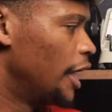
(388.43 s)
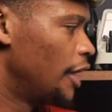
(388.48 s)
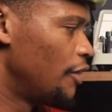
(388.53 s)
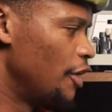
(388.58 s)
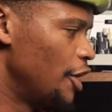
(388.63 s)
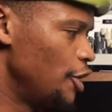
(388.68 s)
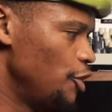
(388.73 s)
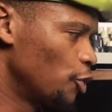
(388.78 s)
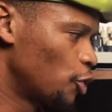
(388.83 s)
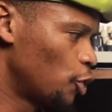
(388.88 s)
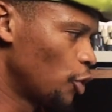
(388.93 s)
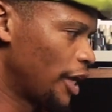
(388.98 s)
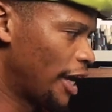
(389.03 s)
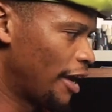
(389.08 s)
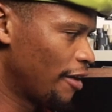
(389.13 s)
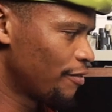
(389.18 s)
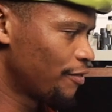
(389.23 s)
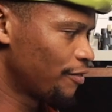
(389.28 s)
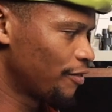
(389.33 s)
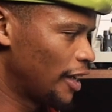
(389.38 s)
Then you could
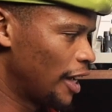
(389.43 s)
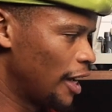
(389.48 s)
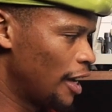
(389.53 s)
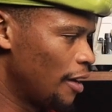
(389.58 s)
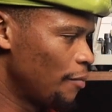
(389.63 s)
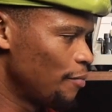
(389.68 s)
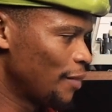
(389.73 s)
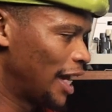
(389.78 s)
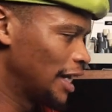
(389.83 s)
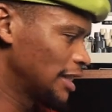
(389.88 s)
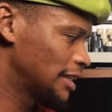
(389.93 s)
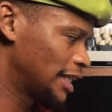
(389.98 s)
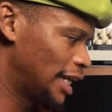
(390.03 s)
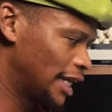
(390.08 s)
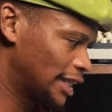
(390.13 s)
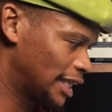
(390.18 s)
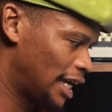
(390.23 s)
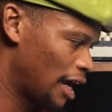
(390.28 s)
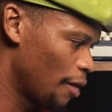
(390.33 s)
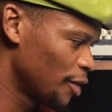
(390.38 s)
have Al
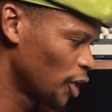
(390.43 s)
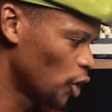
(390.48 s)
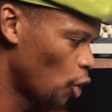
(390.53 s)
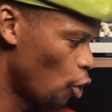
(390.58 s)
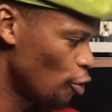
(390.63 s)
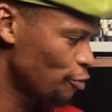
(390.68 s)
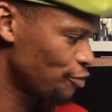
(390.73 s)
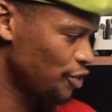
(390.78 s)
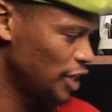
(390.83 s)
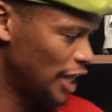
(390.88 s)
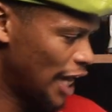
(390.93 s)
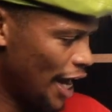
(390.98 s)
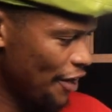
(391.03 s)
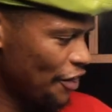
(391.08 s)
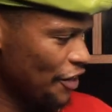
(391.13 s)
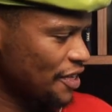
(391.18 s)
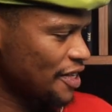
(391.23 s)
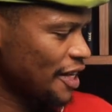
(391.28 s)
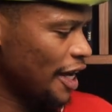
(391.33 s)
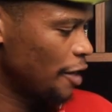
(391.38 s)
Shad coming off the
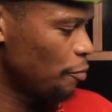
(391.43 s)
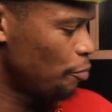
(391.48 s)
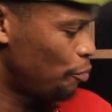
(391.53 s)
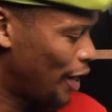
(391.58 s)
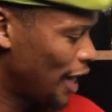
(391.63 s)
other side.